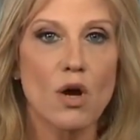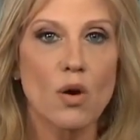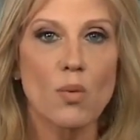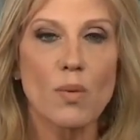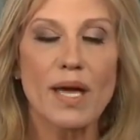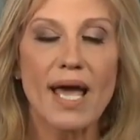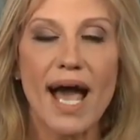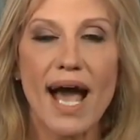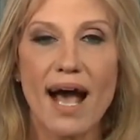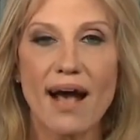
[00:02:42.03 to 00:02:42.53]

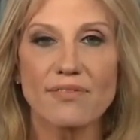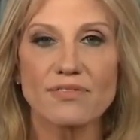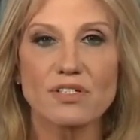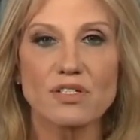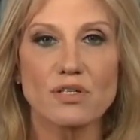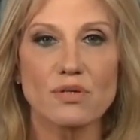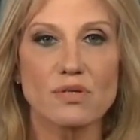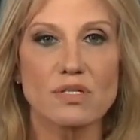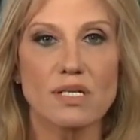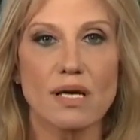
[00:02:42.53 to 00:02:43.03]
We have to
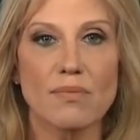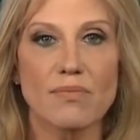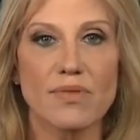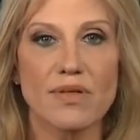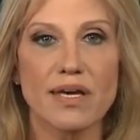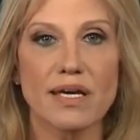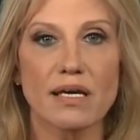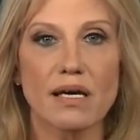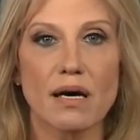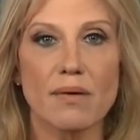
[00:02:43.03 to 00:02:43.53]
do
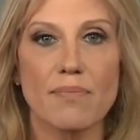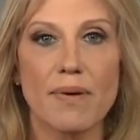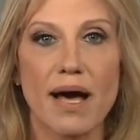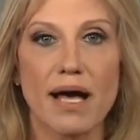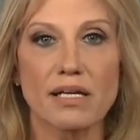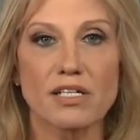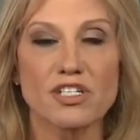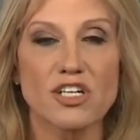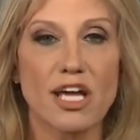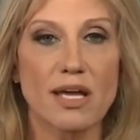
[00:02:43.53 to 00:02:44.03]
something
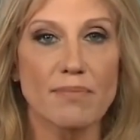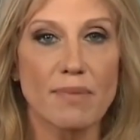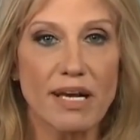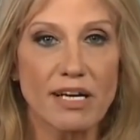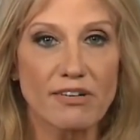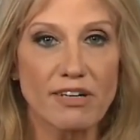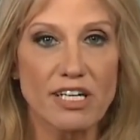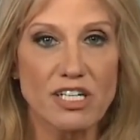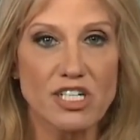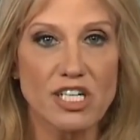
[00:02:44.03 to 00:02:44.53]
about chain
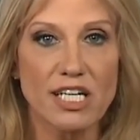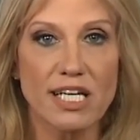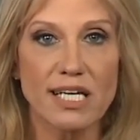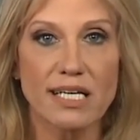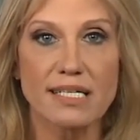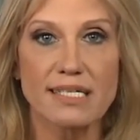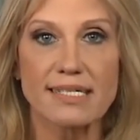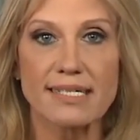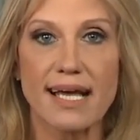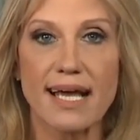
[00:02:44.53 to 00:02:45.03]
migration, he
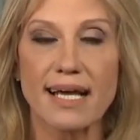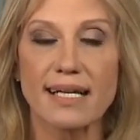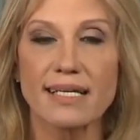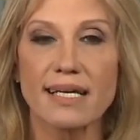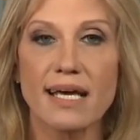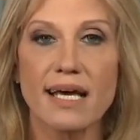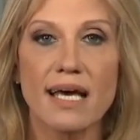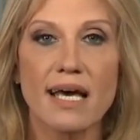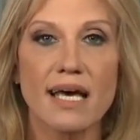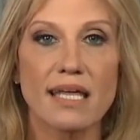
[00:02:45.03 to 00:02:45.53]
has said,
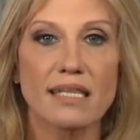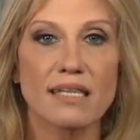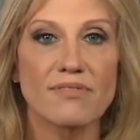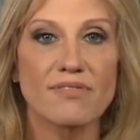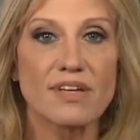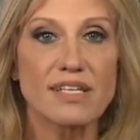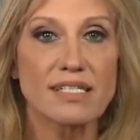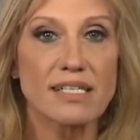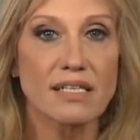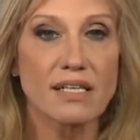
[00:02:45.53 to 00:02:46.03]
the
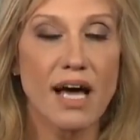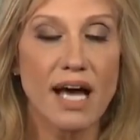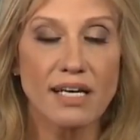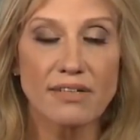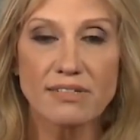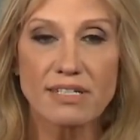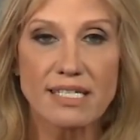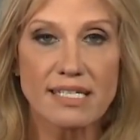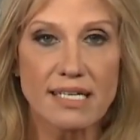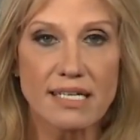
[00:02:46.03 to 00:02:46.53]
visa
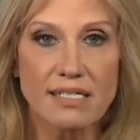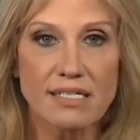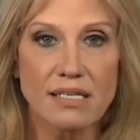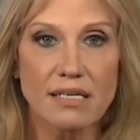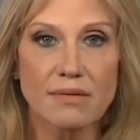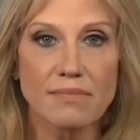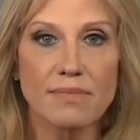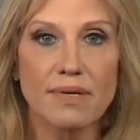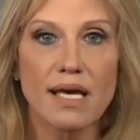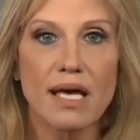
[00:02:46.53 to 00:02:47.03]
lottery
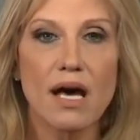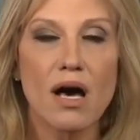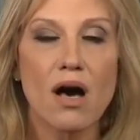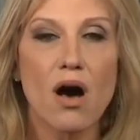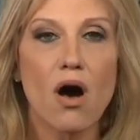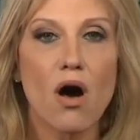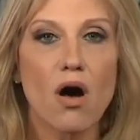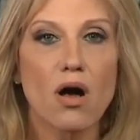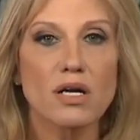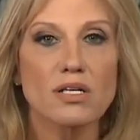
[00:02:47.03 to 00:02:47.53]
system
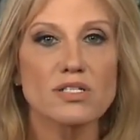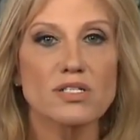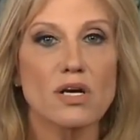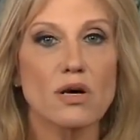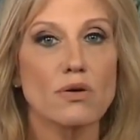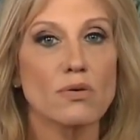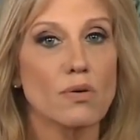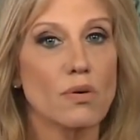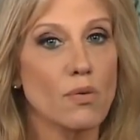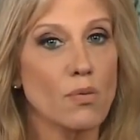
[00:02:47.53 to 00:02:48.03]

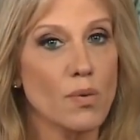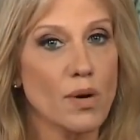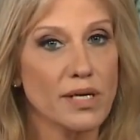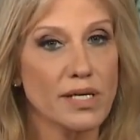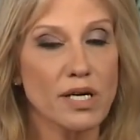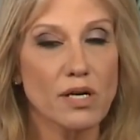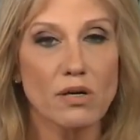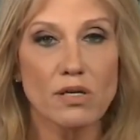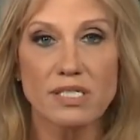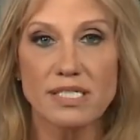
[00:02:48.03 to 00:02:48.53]
also
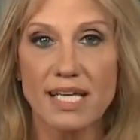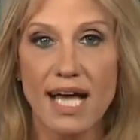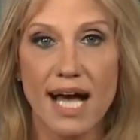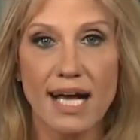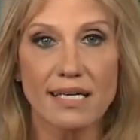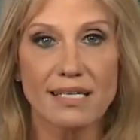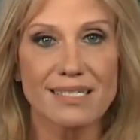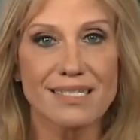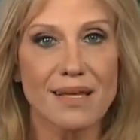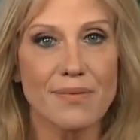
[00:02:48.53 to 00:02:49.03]
working on
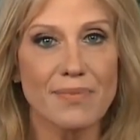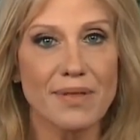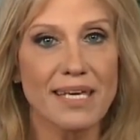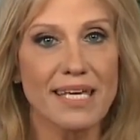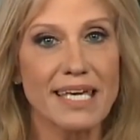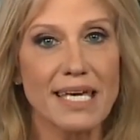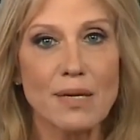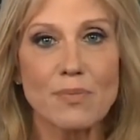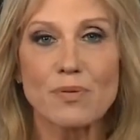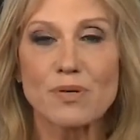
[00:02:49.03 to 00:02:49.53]
DACA, something
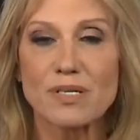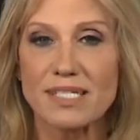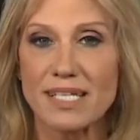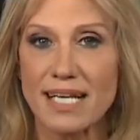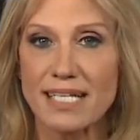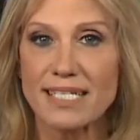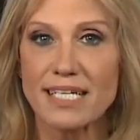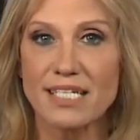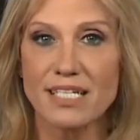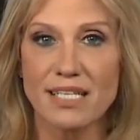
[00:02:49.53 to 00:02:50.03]
he
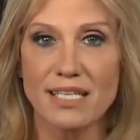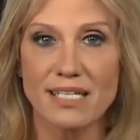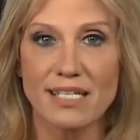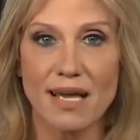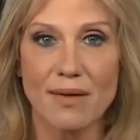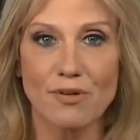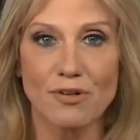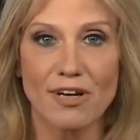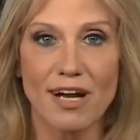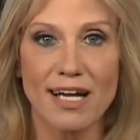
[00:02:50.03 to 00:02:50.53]
presented to the
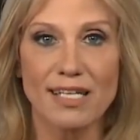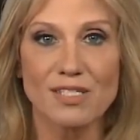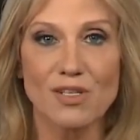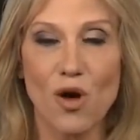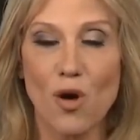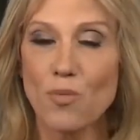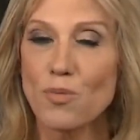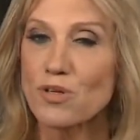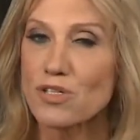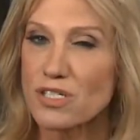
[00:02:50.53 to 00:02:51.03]
Democrats
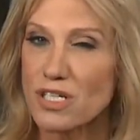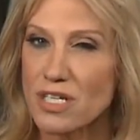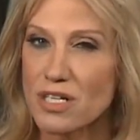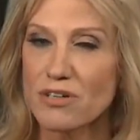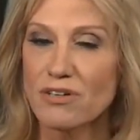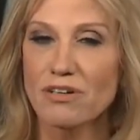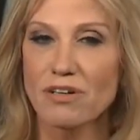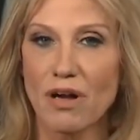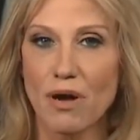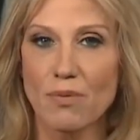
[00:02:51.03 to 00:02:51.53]
almost a
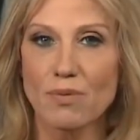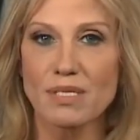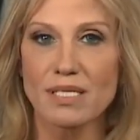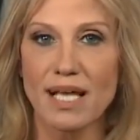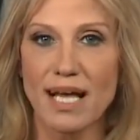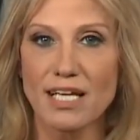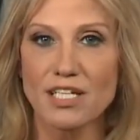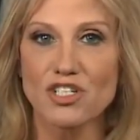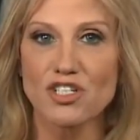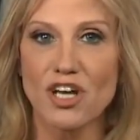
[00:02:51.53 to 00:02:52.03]
year ago. It was
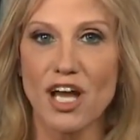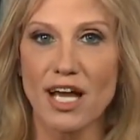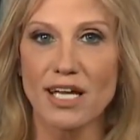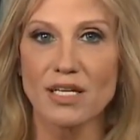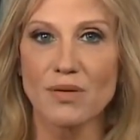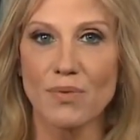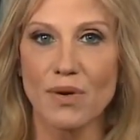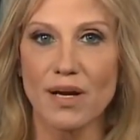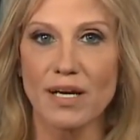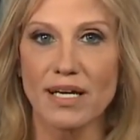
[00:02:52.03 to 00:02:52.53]
last
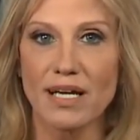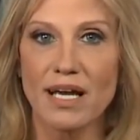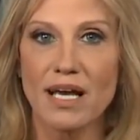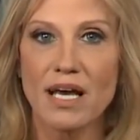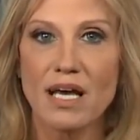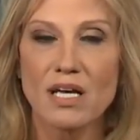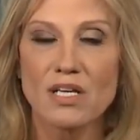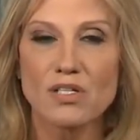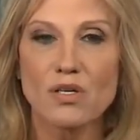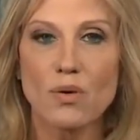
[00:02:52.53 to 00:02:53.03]
January.
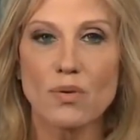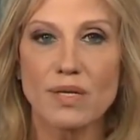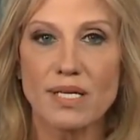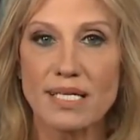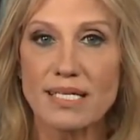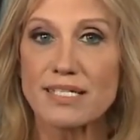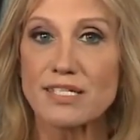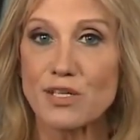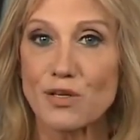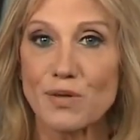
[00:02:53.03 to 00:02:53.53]
So
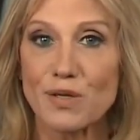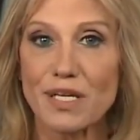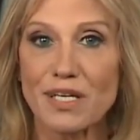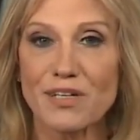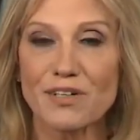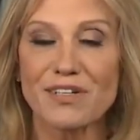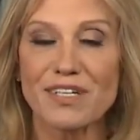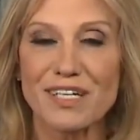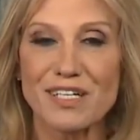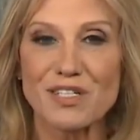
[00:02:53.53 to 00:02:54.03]
he's still
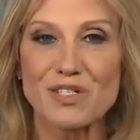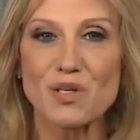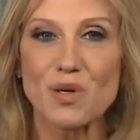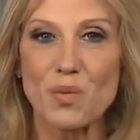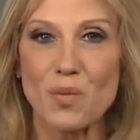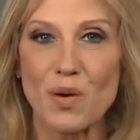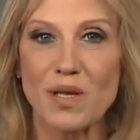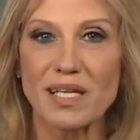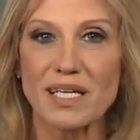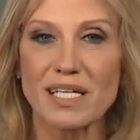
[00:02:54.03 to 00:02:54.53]
here. He's
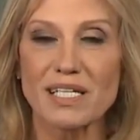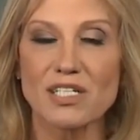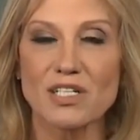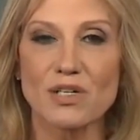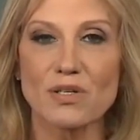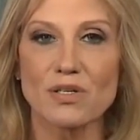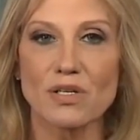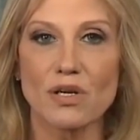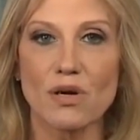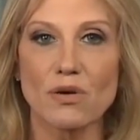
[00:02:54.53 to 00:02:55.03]
still willing
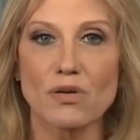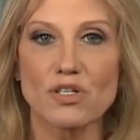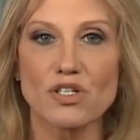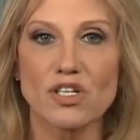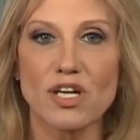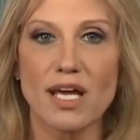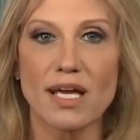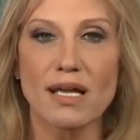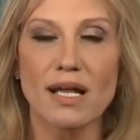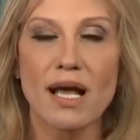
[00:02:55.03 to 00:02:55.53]
to
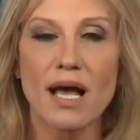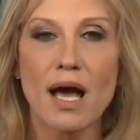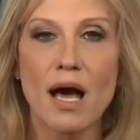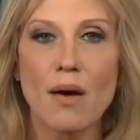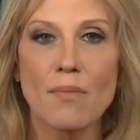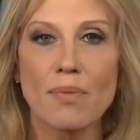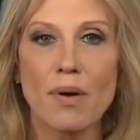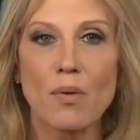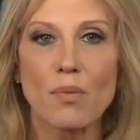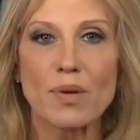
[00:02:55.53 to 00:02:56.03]
negotiate.
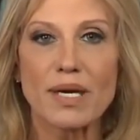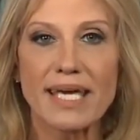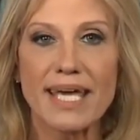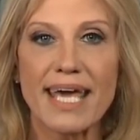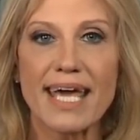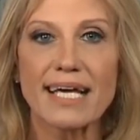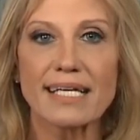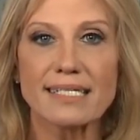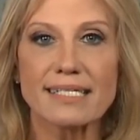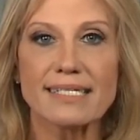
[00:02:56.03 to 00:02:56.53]
But we
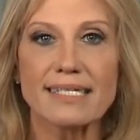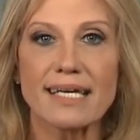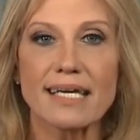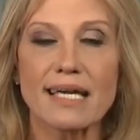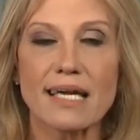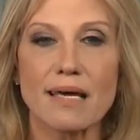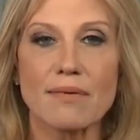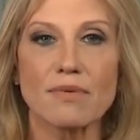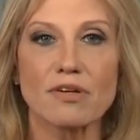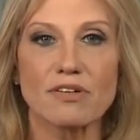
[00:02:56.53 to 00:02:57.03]
can't see
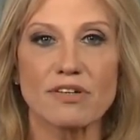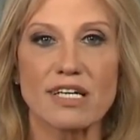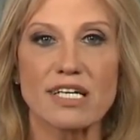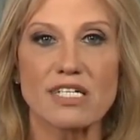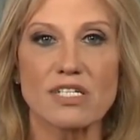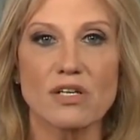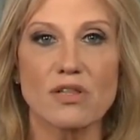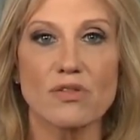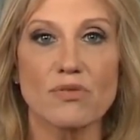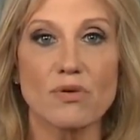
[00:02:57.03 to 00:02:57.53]

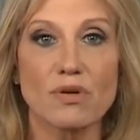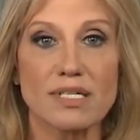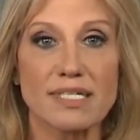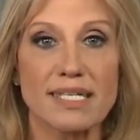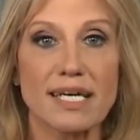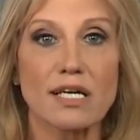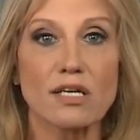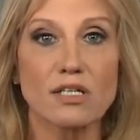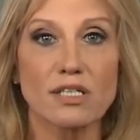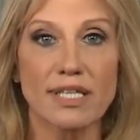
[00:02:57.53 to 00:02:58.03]
immigration through a
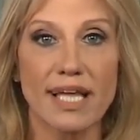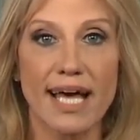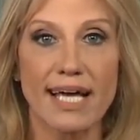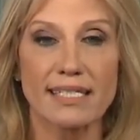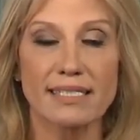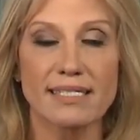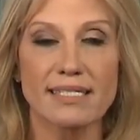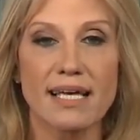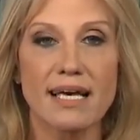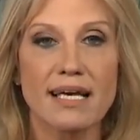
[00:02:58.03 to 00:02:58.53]
single
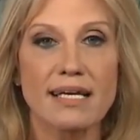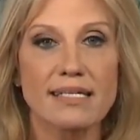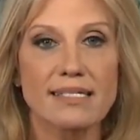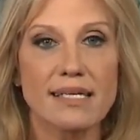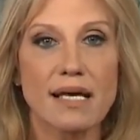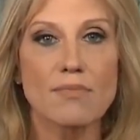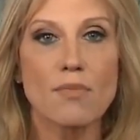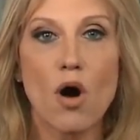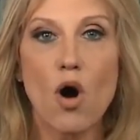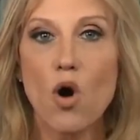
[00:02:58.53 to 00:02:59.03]
lens.
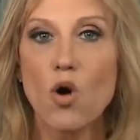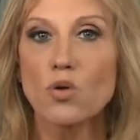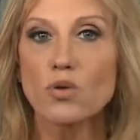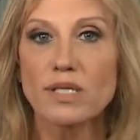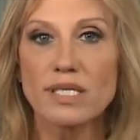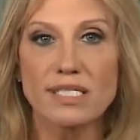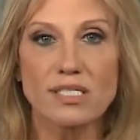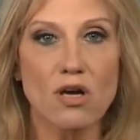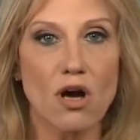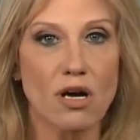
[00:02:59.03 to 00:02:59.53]
Some
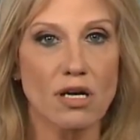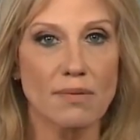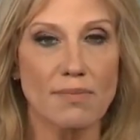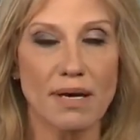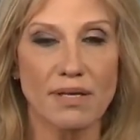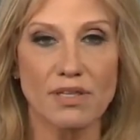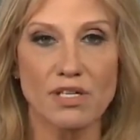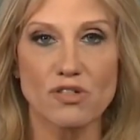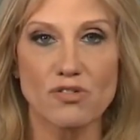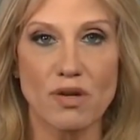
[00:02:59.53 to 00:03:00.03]
only talk
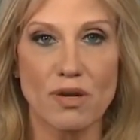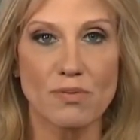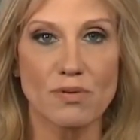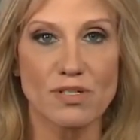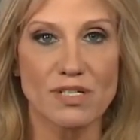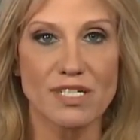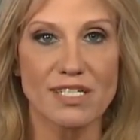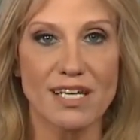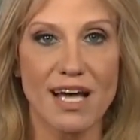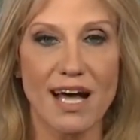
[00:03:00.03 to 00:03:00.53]
about the
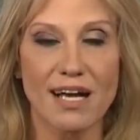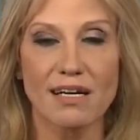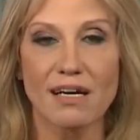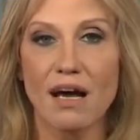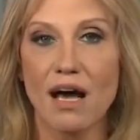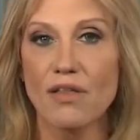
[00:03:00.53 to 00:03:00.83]
Dreamers and DACA.